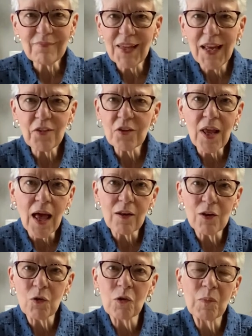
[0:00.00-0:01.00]
It's not
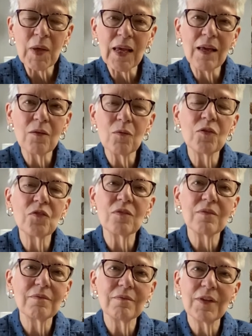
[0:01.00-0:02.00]
new to me.
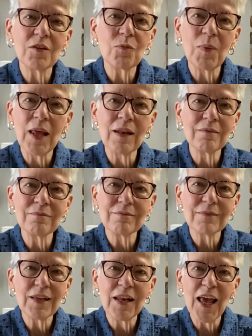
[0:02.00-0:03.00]
It's been
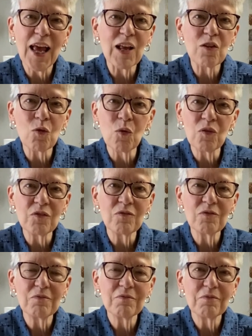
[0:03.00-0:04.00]
an age-old
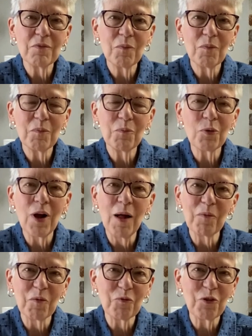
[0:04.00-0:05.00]

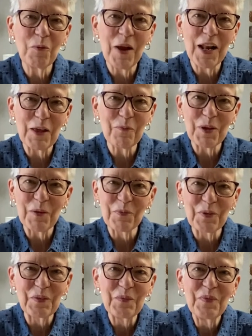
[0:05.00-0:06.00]
problem for many
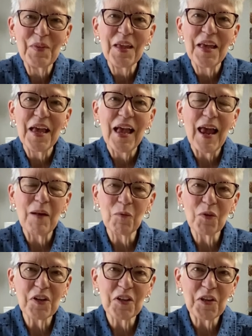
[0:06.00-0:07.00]
people, and will
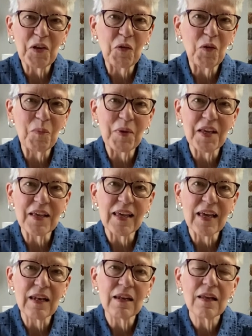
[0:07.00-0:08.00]
continue to be
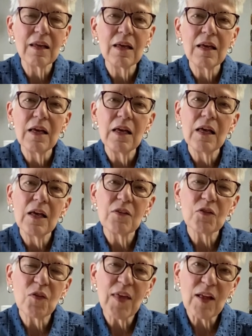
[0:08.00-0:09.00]
again.
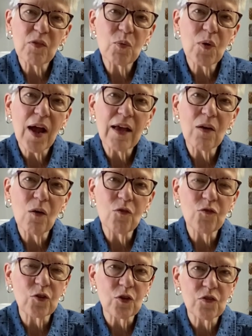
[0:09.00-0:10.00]
So that's where I go
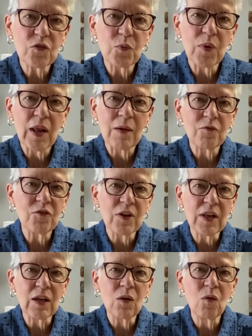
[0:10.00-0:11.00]
first when I'm
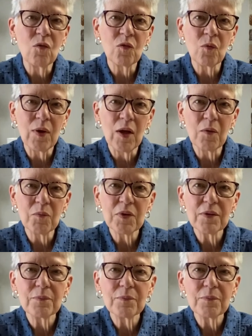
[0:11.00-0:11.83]
feeling overwhelmed.